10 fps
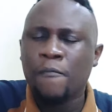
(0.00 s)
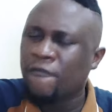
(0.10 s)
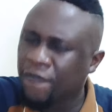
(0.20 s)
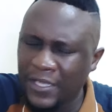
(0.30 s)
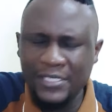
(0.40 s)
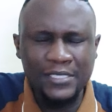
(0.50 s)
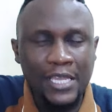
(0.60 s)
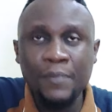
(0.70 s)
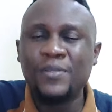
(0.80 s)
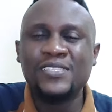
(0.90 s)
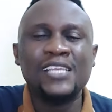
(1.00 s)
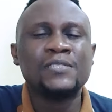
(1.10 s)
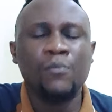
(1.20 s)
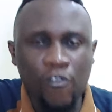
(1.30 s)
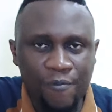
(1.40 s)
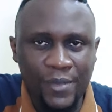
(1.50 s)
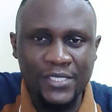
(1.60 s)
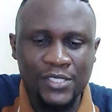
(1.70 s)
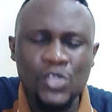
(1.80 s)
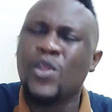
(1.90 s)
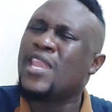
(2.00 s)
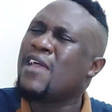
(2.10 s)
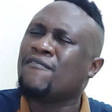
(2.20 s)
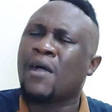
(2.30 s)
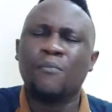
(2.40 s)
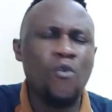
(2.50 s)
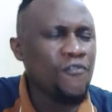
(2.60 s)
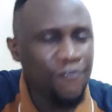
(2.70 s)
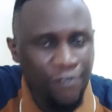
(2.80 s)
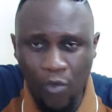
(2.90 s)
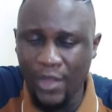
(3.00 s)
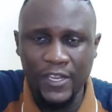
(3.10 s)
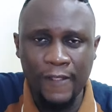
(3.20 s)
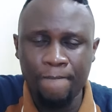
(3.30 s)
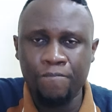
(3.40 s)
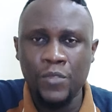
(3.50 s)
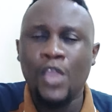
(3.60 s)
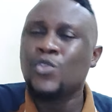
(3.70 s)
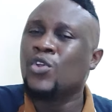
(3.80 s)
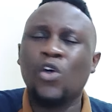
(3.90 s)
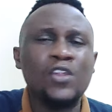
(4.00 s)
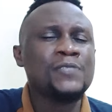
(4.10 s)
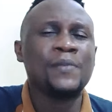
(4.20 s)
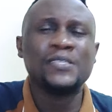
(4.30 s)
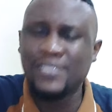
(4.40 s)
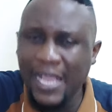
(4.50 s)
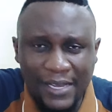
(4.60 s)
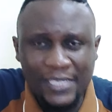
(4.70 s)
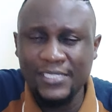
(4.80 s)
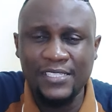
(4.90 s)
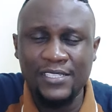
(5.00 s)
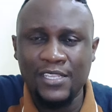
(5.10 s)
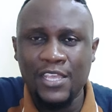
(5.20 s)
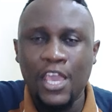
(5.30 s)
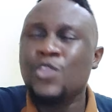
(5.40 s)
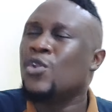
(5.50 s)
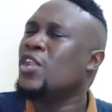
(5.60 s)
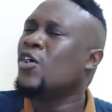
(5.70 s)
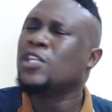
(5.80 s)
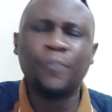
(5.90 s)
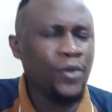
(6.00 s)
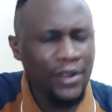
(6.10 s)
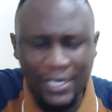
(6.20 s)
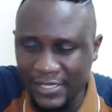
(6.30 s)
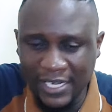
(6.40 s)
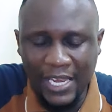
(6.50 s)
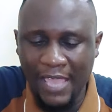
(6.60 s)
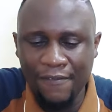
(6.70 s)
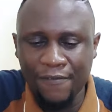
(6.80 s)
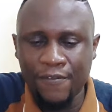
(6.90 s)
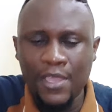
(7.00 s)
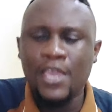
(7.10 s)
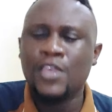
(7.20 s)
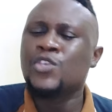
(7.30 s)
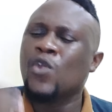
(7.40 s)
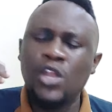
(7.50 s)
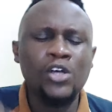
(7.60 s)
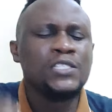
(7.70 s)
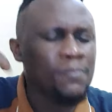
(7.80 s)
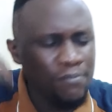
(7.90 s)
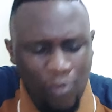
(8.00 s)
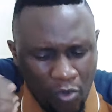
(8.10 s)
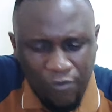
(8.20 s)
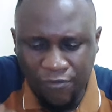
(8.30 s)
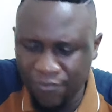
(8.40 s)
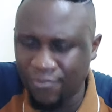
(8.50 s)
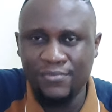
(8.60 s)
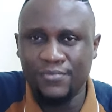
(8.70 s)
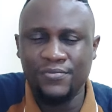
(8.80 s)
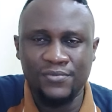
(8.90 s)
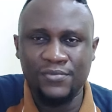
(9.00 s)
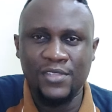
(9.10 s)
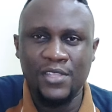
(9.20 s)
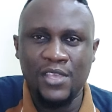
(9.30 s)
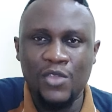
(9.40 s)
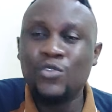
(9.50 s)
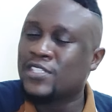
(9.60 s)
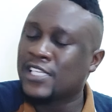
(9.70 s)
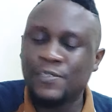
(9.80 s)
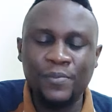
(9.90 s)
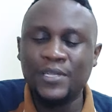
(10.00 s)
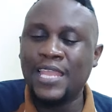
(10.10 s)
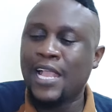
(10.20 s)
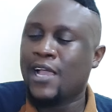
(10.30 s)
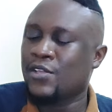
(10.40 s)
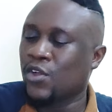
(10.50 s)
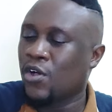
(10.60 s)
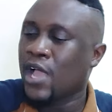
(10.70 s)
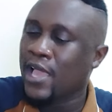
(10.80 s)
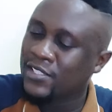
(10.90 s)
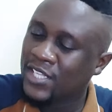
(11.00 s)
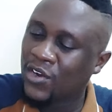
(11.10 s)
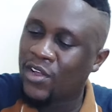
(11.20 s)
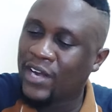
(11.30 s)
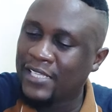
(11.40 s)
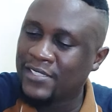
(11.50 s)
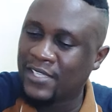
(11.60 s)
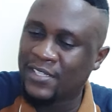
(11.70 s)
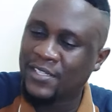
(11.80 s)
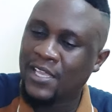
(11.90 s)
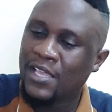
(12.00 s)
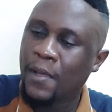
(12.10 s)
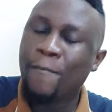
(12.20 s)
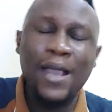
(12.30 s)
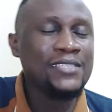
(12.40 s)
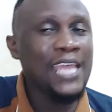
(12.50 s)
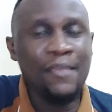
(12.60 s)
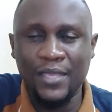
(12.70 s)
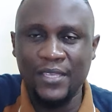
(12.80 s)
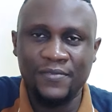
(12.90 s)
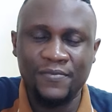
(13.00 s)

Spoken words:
Feet represents movement. You will never move forward. You will always be stagnated. You will not progress in life. You will not move. You will just be like, you know, zero grazing, mark timing.